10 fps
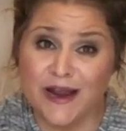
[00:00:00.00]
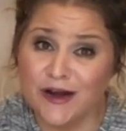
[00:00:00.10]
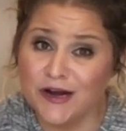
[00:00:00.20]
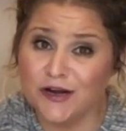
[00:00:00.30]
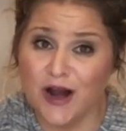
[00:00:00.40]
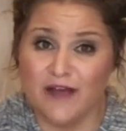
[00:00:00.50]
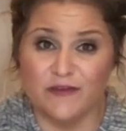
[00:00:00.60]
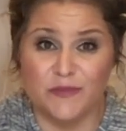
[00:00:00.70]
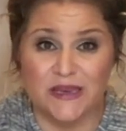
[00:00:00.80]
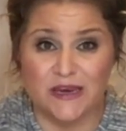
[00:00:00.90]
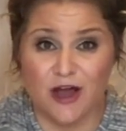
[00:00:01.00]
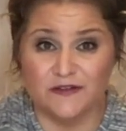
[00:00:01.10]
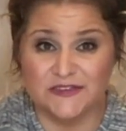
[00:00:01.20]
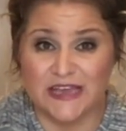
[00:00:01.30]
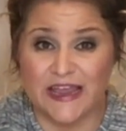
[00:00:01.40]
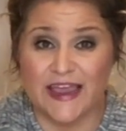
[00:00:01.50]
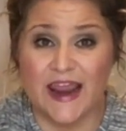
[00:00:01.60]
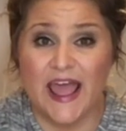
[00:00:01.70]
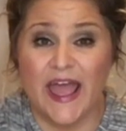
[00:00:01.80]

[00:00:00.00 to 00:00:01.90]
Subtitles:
errand or have a meeting off-site,